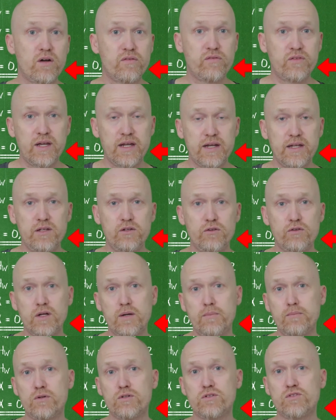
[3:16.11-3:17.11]
off getting your
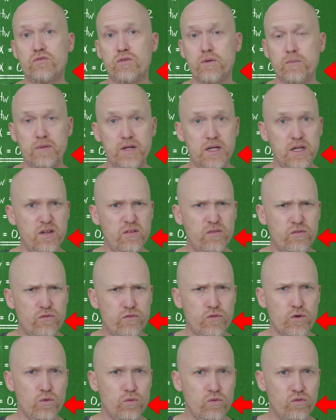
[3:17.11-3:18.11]
numbers from a
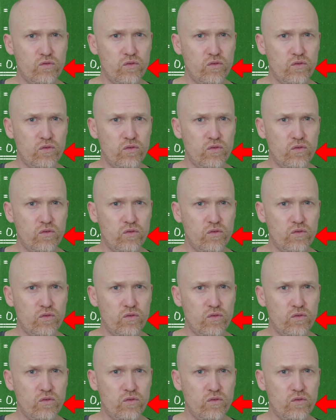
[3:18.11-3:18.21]
fruit